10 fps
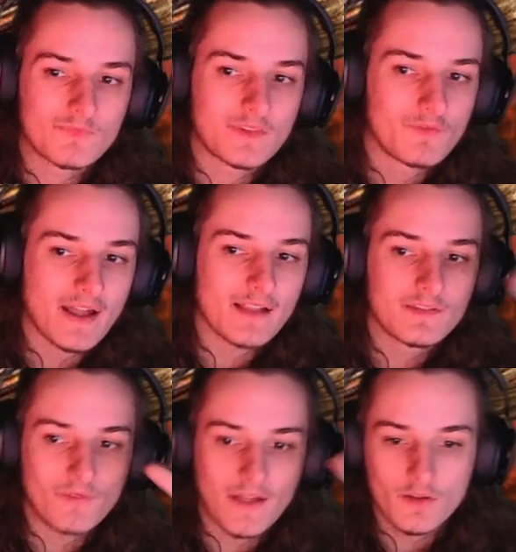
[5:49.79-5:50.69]
the
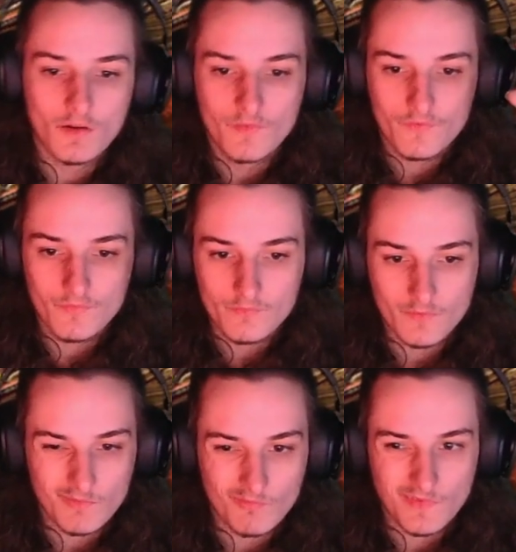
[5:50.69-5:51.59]
value of
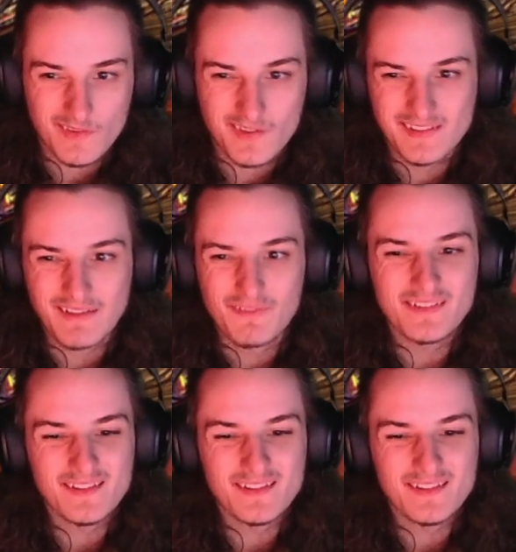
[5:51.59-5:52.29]
the stuff is,